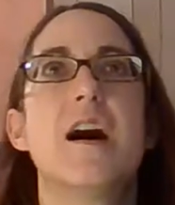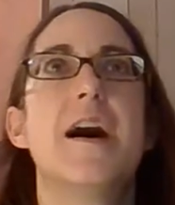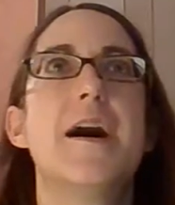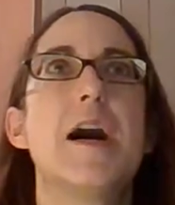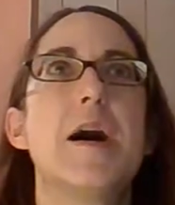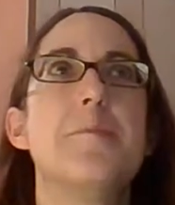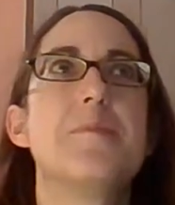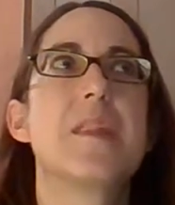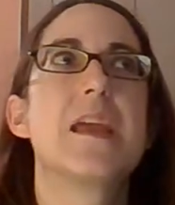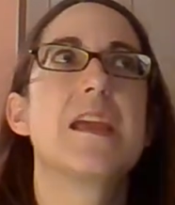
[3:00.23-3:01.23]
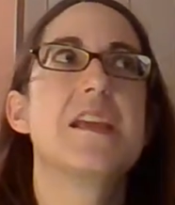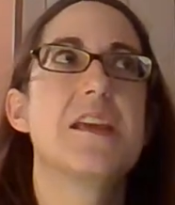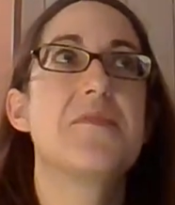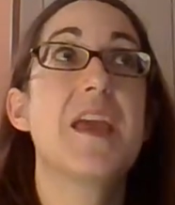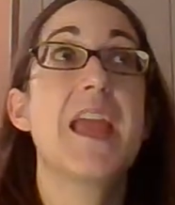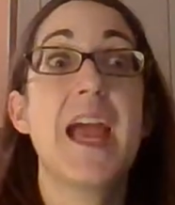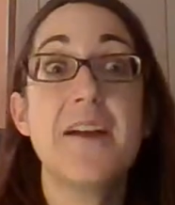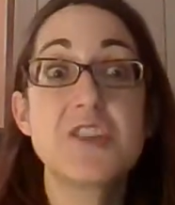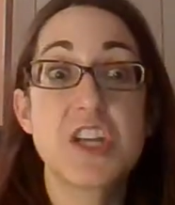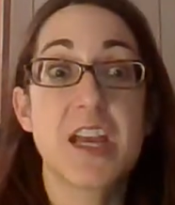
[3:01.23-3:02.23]
If they
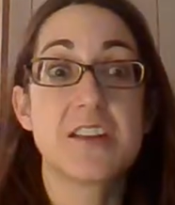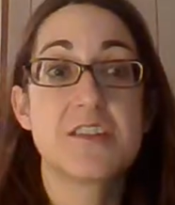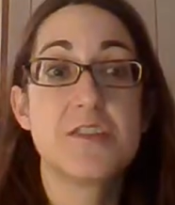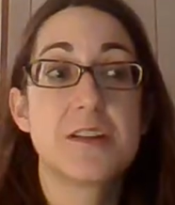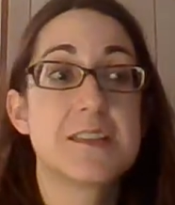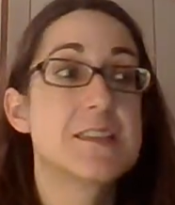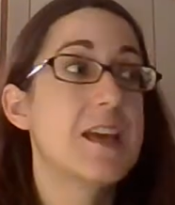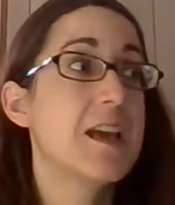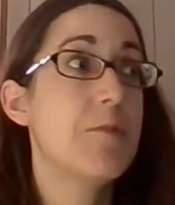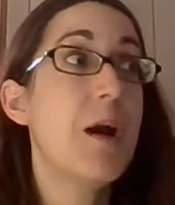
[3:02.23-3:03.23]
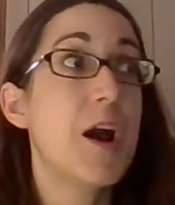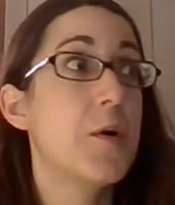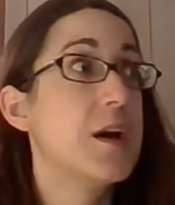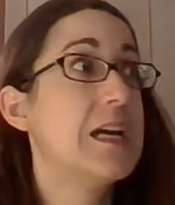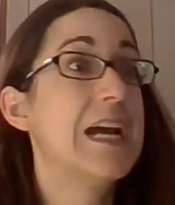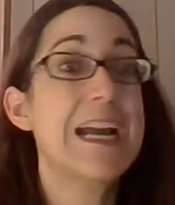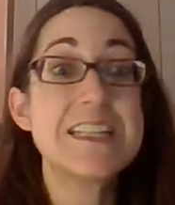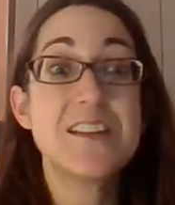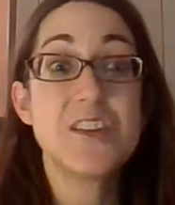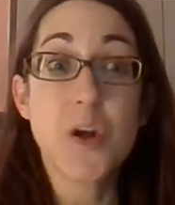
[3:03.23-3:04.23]
have changed, you could say, wow, I
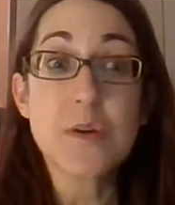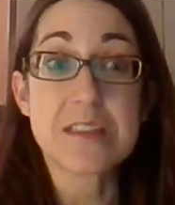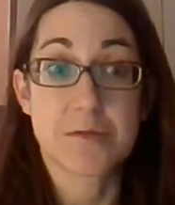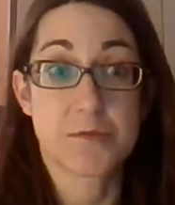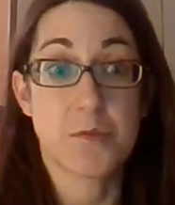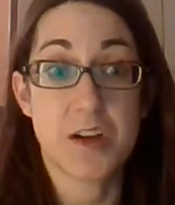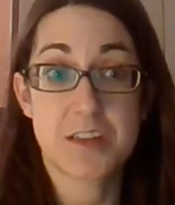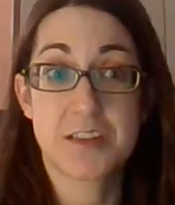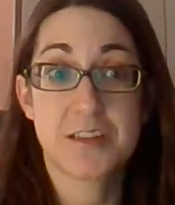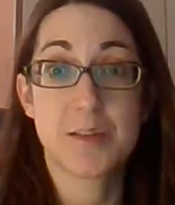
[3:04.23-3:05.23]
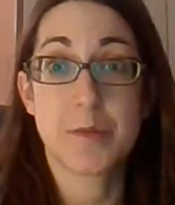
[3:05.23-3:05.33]
didn't notice I was watched in so